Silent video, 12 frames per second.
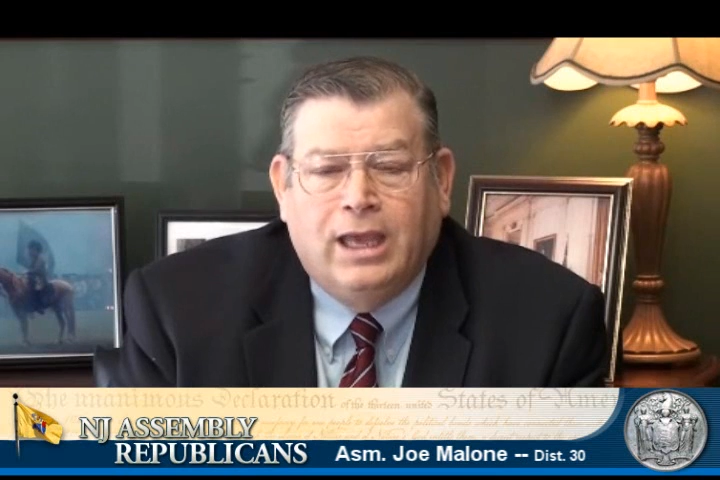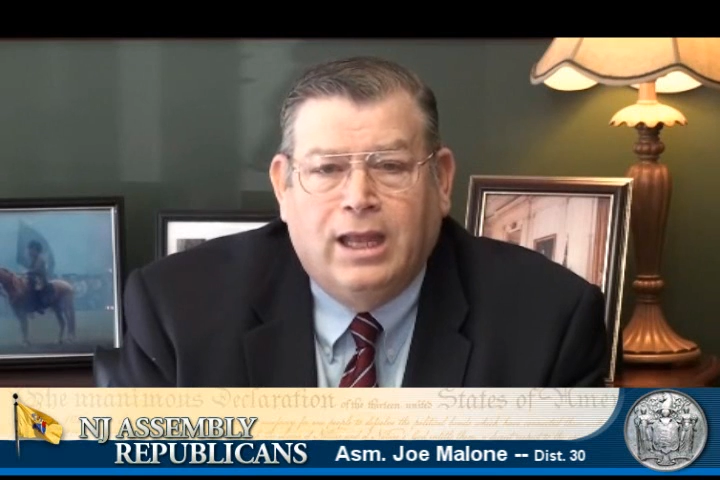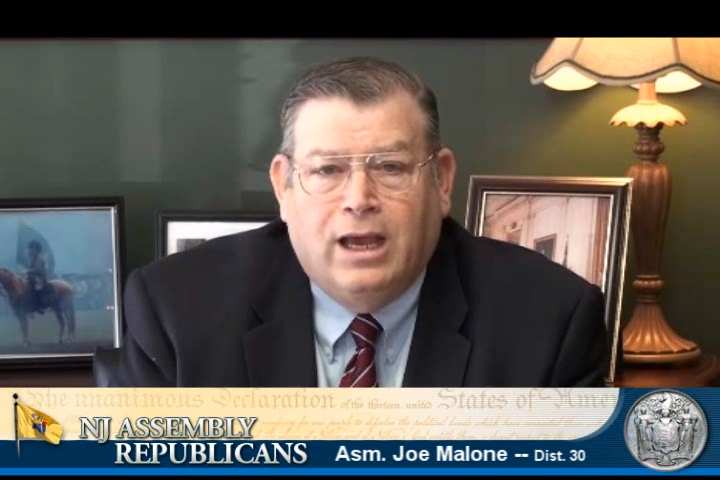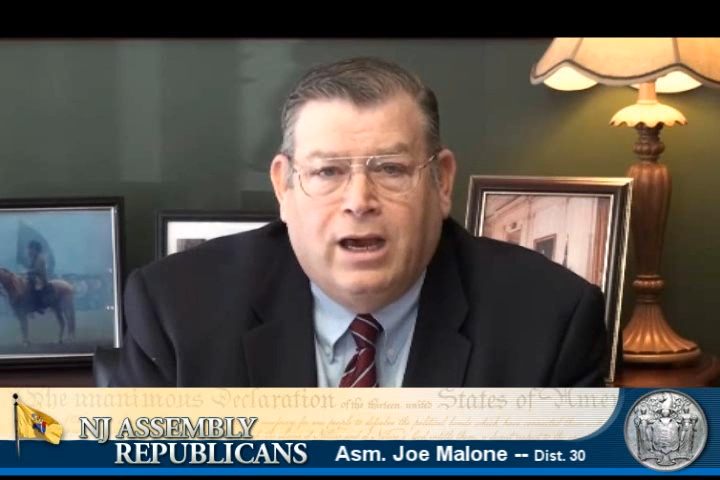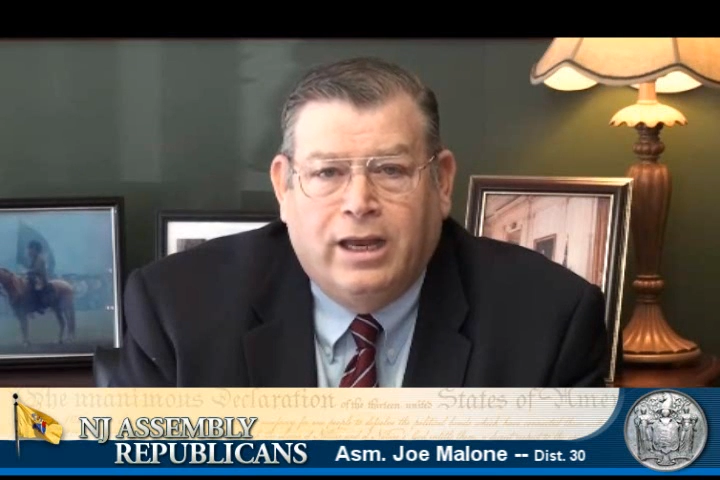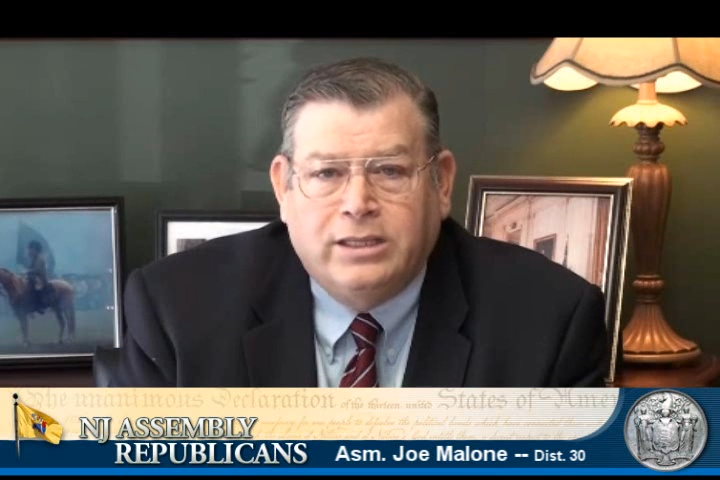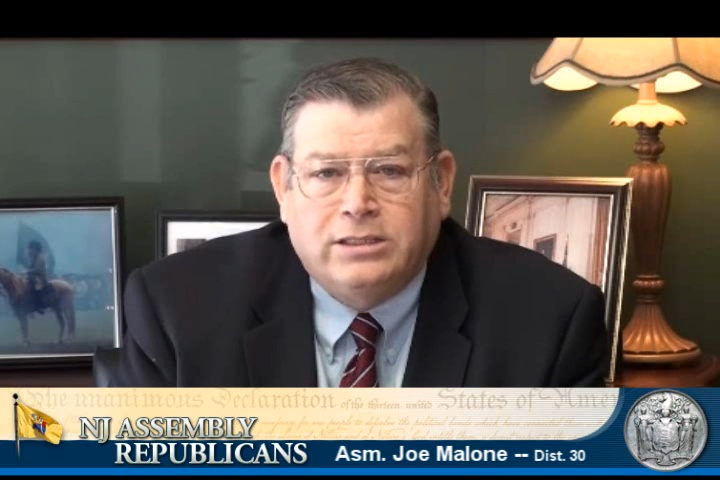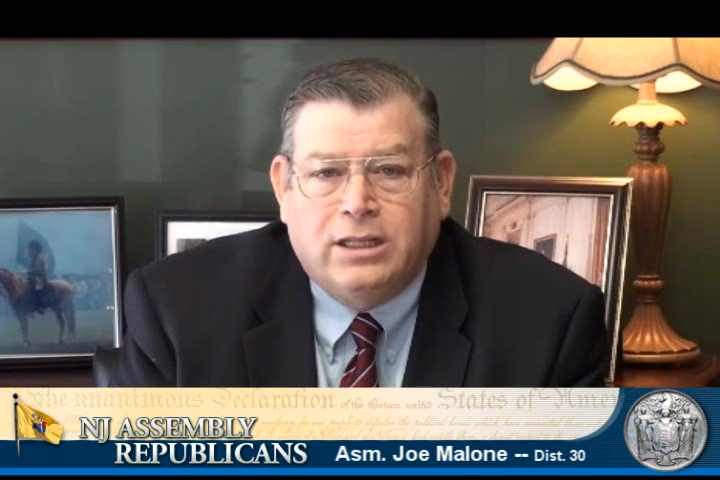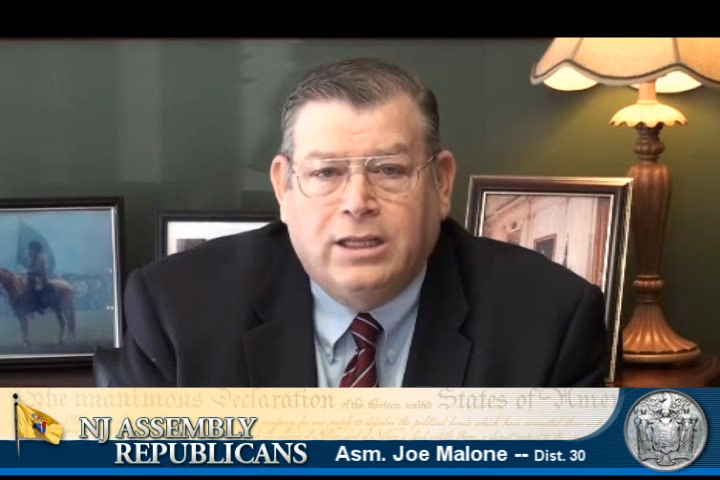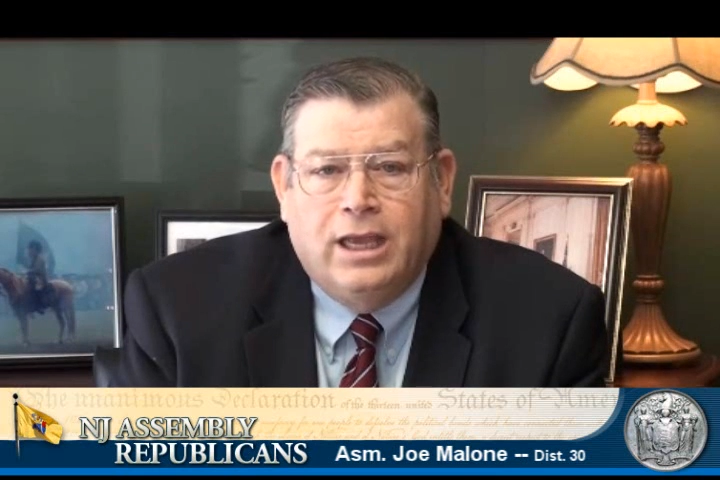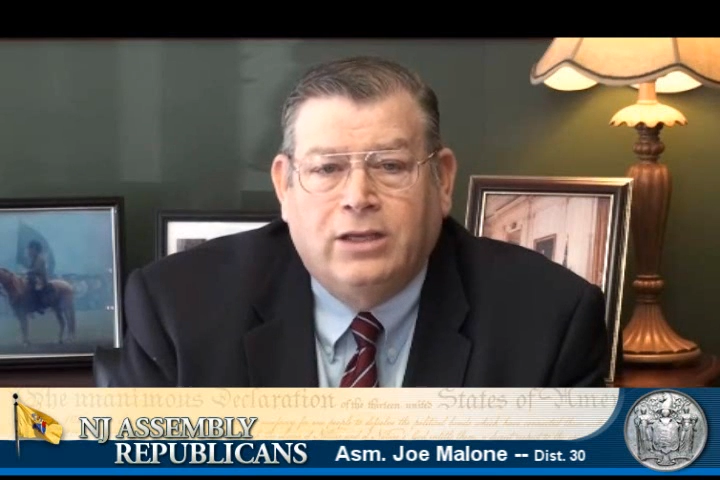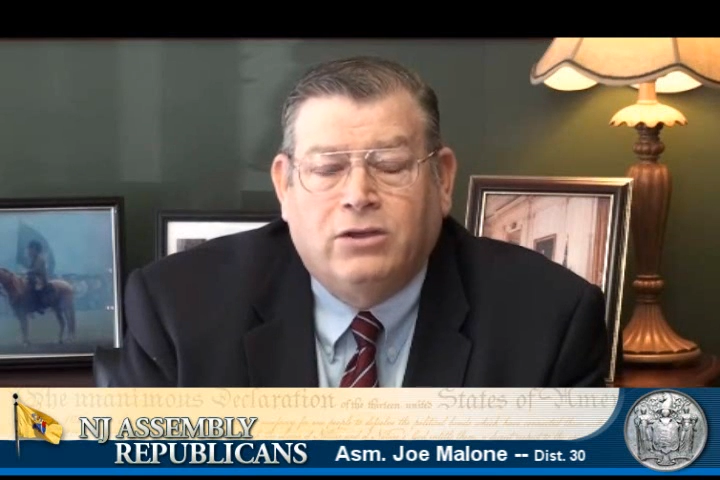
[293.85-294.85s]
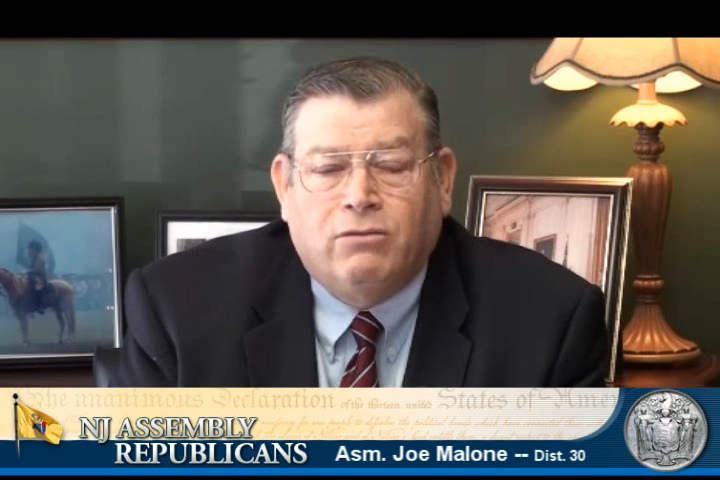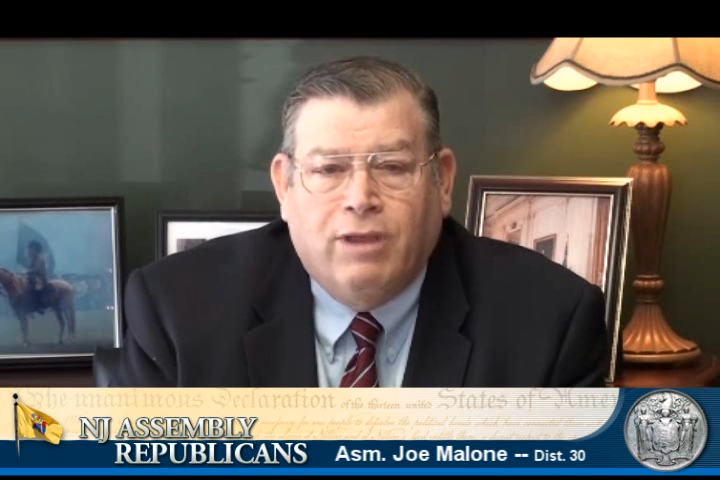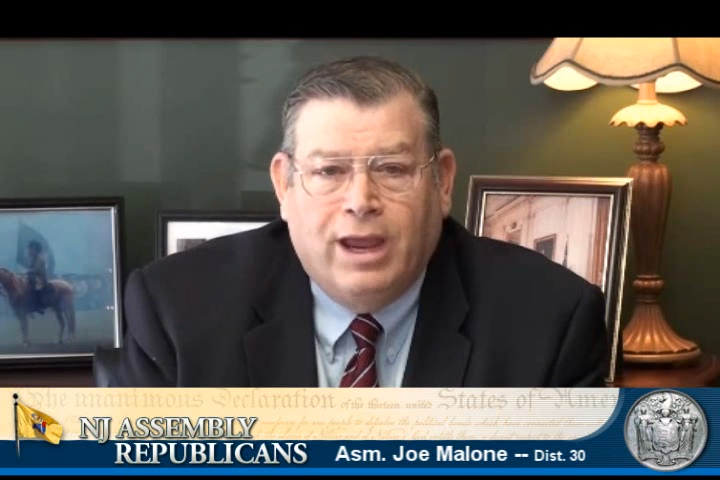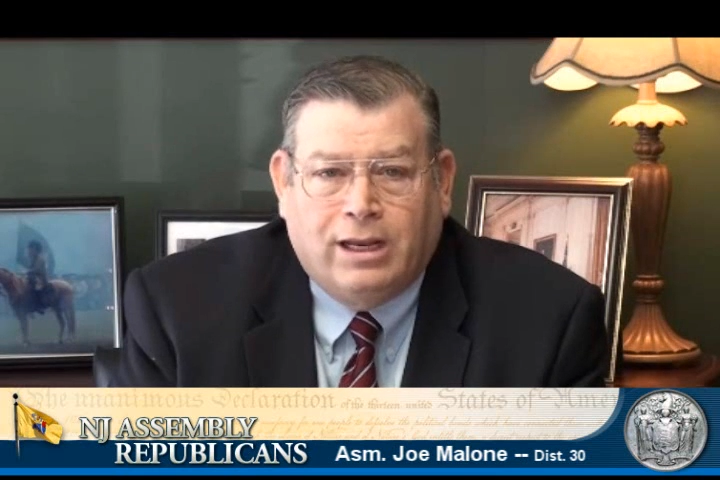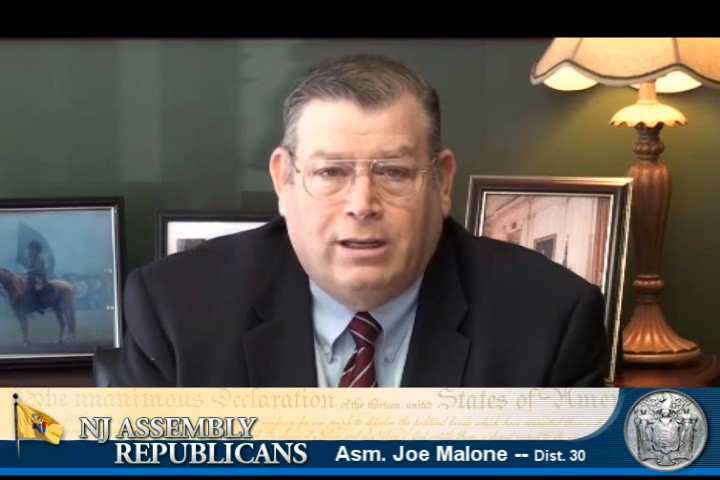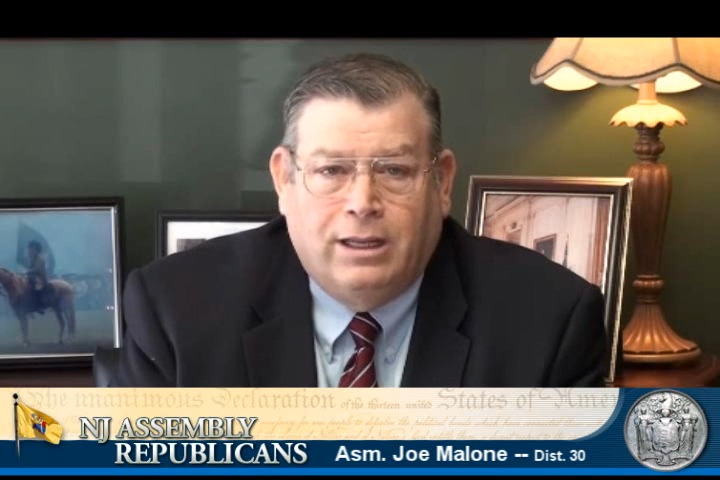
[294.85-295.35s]
and honestly and
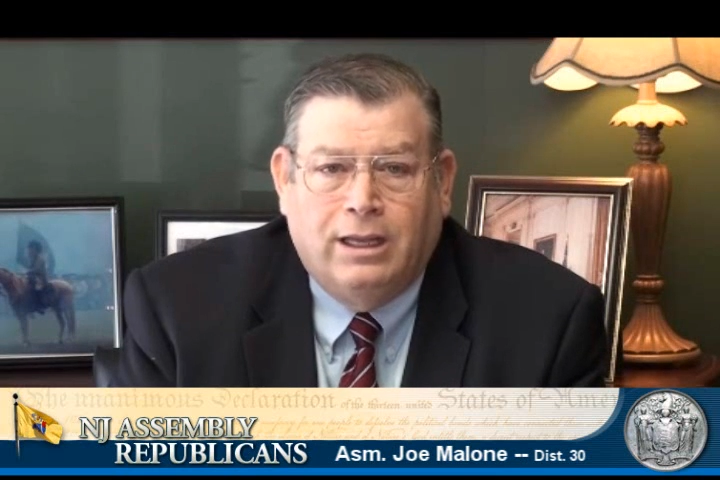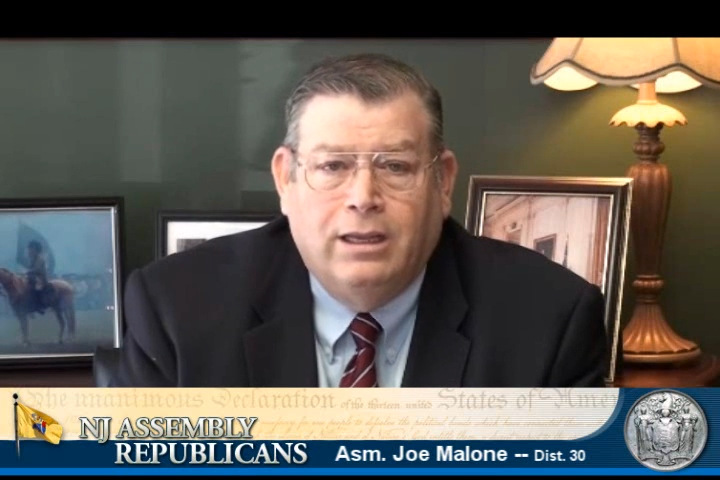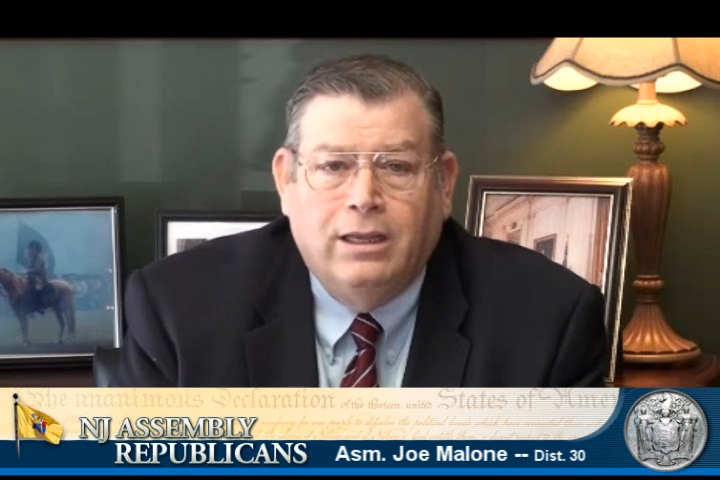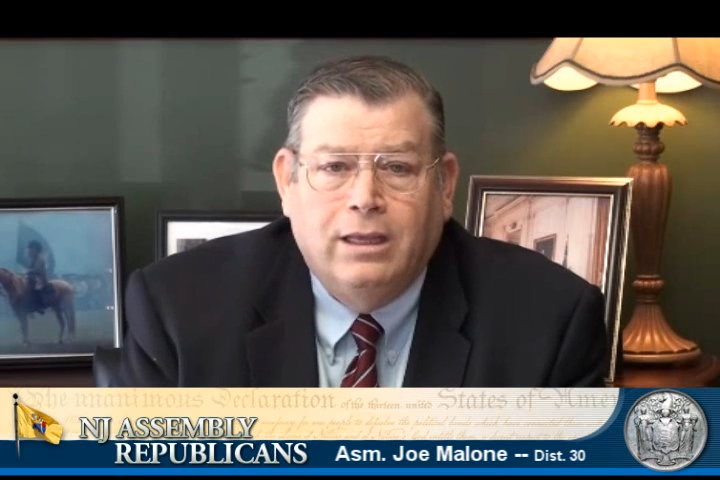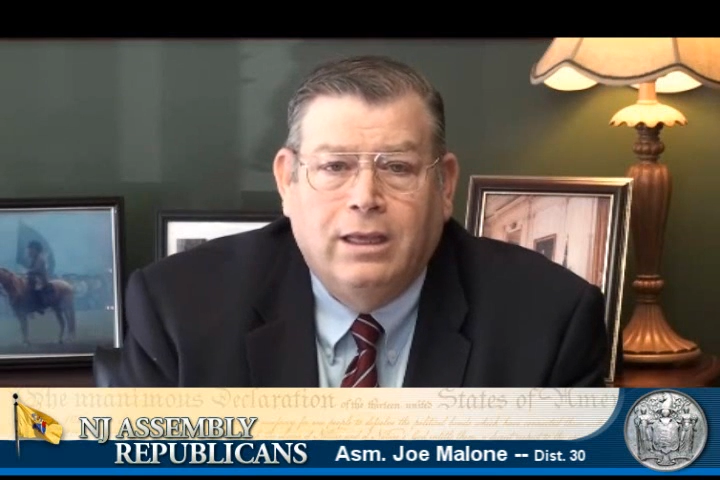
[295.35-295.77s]
directly